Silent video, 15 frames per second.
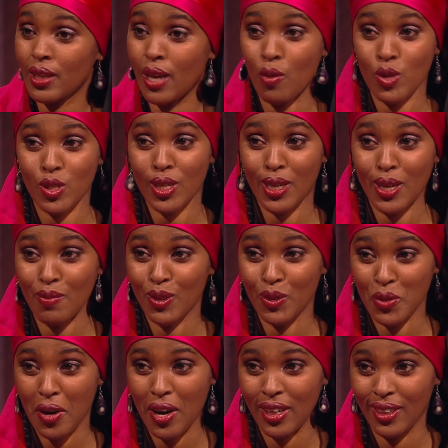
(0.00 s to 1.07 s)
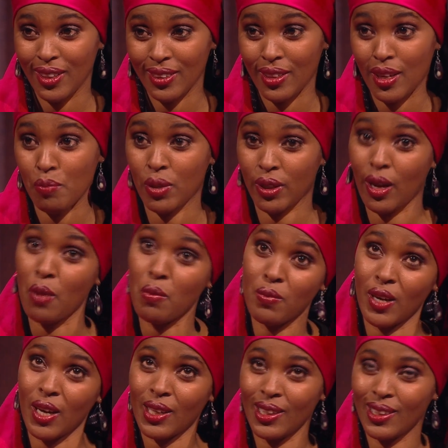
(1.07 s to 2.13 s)
wasn't coming to Ireland, but I'm
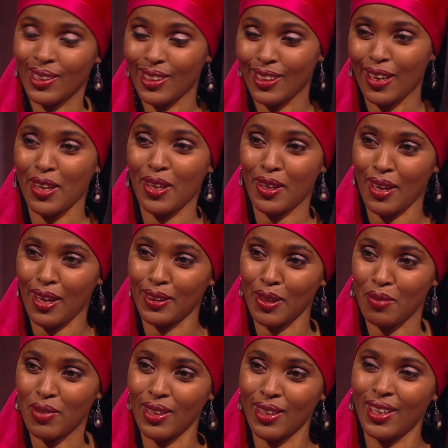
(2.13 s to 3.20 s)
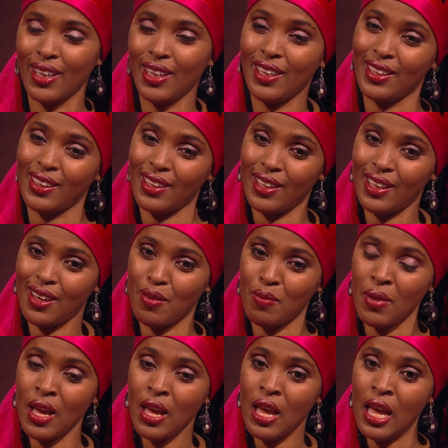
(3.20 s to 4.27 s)
lucky that I ended up in Ireland.
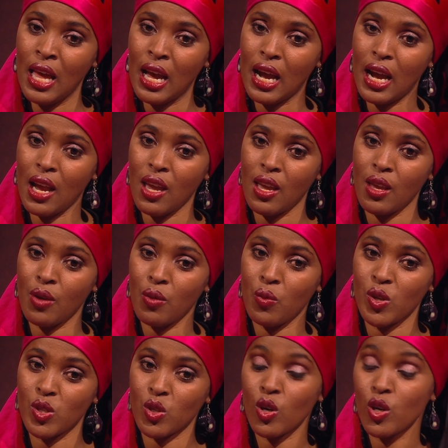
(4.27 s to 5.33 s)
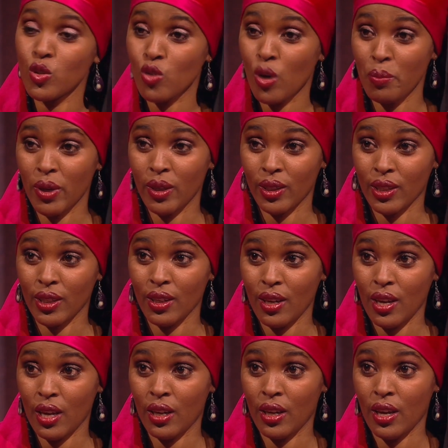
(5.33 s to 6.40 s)
I was going to America,
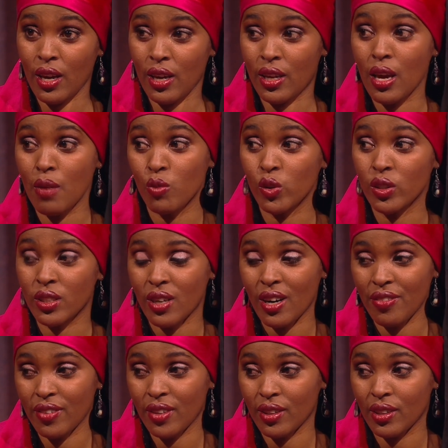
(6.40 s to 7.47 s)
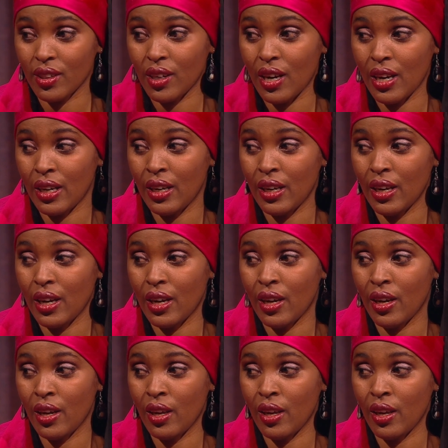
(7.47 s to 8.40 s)
and I came with trafficker, and I...